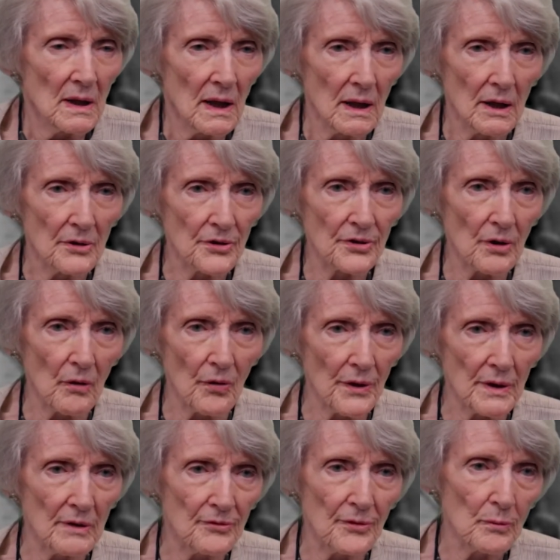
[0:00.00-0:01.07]
Uh, so
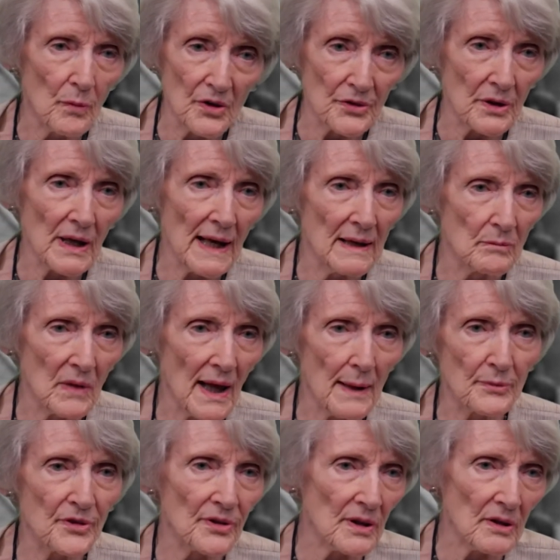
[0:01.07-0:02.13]
that if it wasn't named
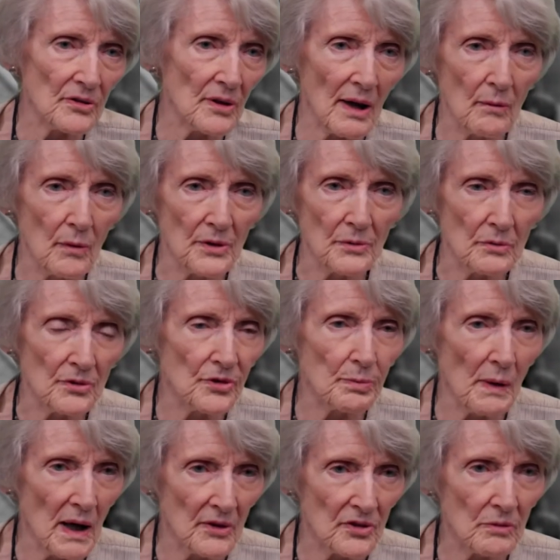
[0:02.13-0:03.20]
Lap 6, I wasn't
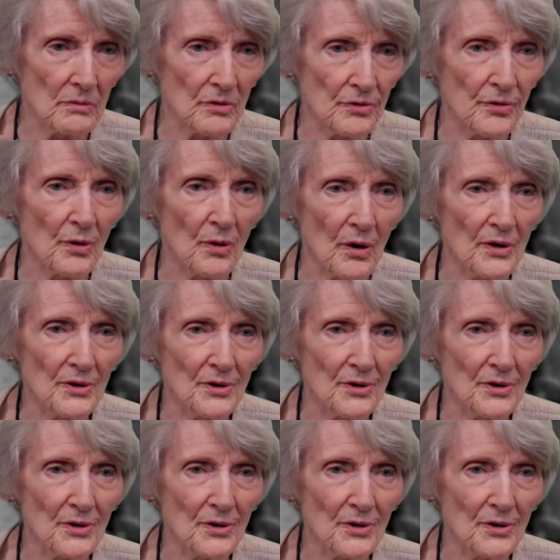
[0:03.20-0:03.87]
responsible for it,